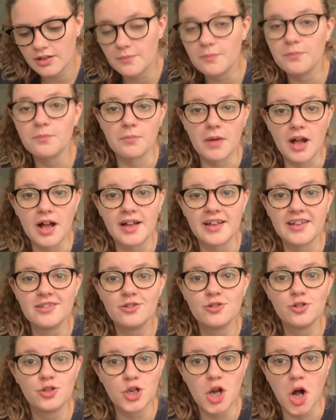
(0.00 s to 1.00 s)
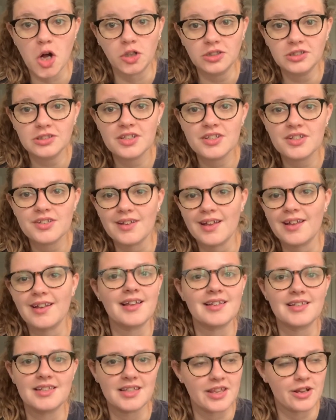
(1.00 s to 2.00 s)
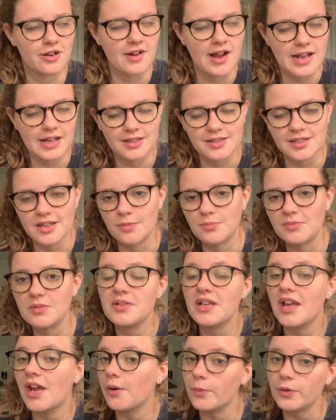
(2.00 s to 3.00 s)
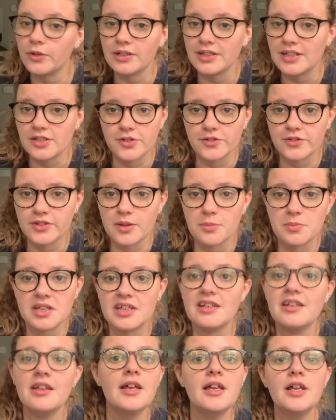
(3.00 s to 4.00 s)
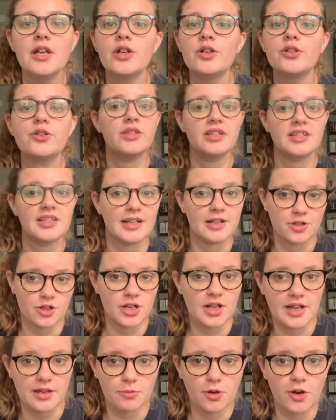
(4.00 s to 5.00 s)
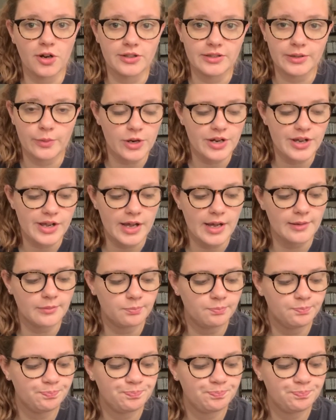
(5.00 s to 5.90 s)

my chunks, and as their edits come to me, I will insert them in to the section I am currently working on.